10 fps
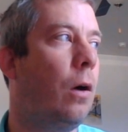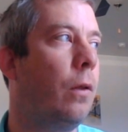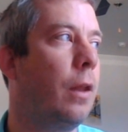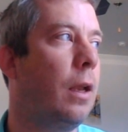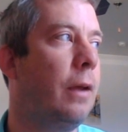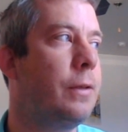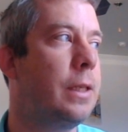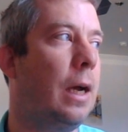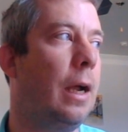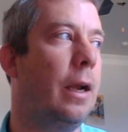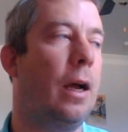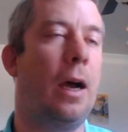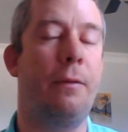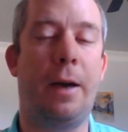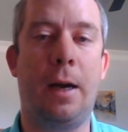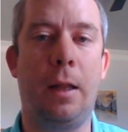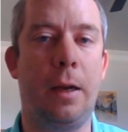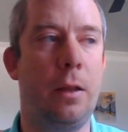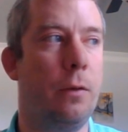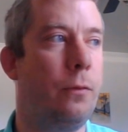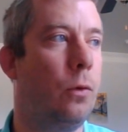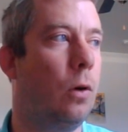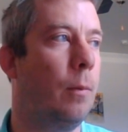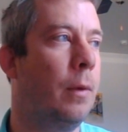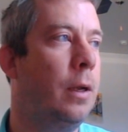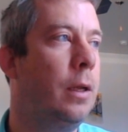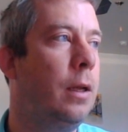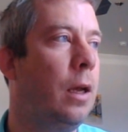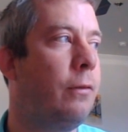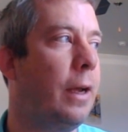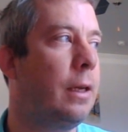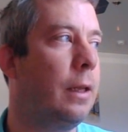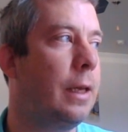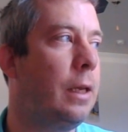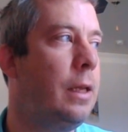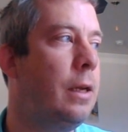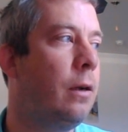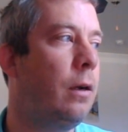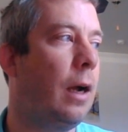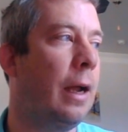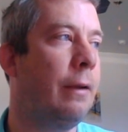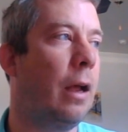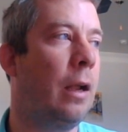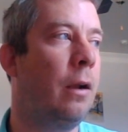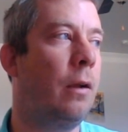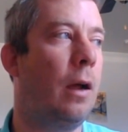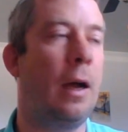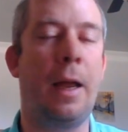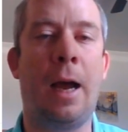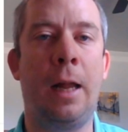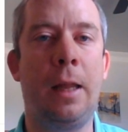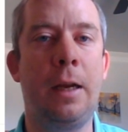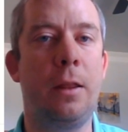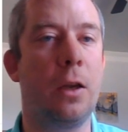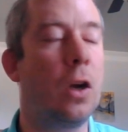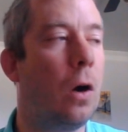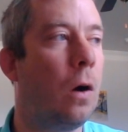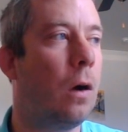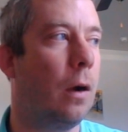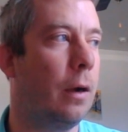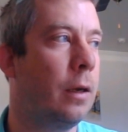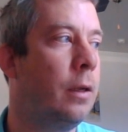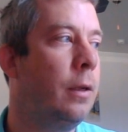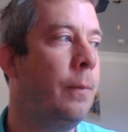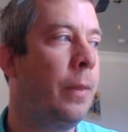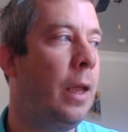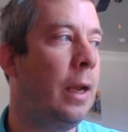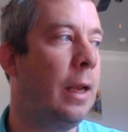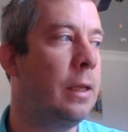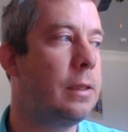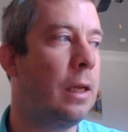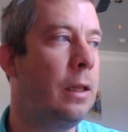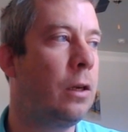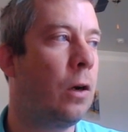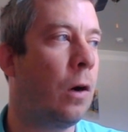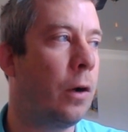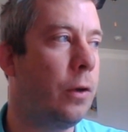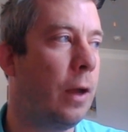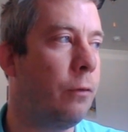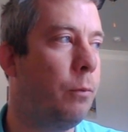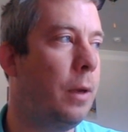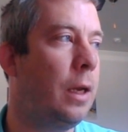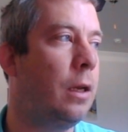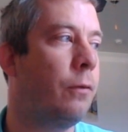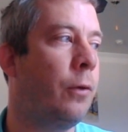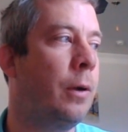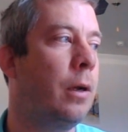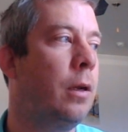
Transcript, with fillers: on the left side, I've highlighted the form. If I click in here, I, I highlighted the card. And inside the card, you have many different